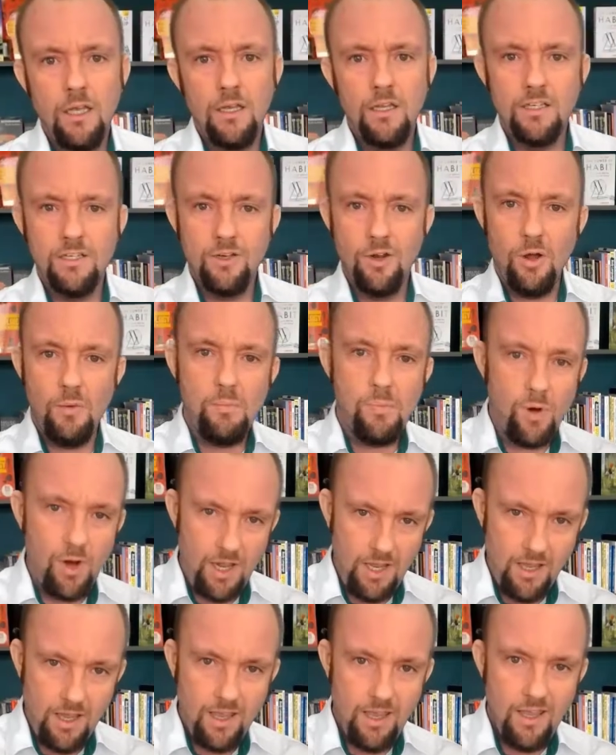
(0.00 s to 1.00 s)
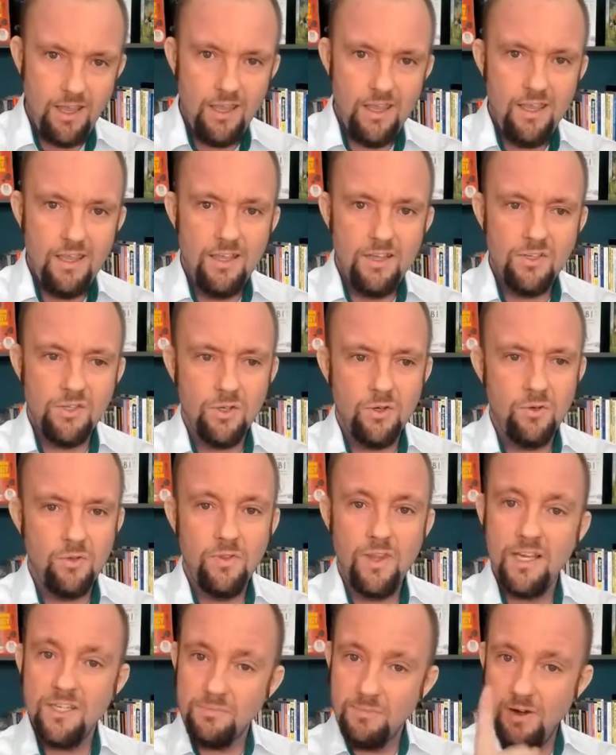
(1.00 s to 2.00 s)
It's not a break. So
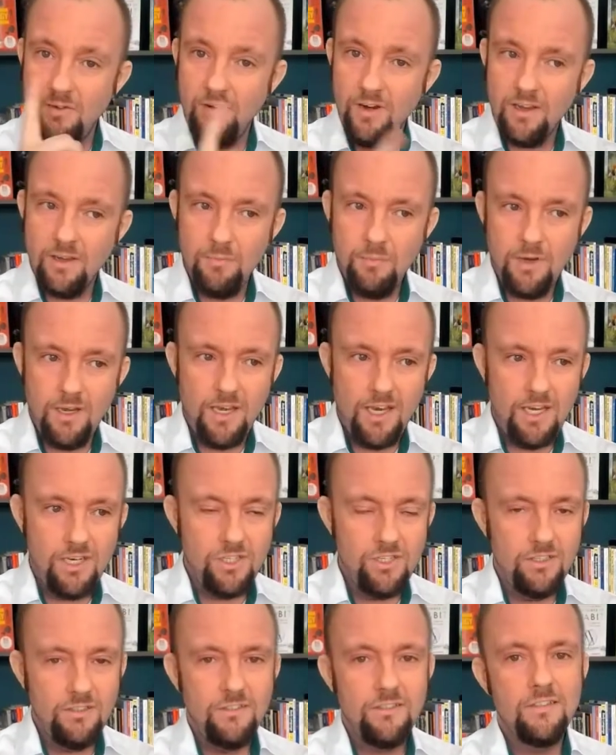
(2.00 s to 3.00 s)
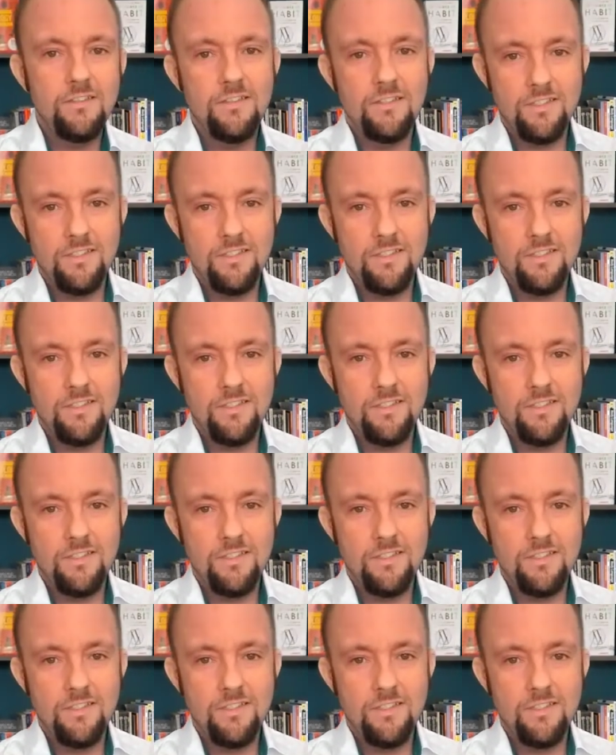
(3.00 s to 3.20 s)
that's my recommendation.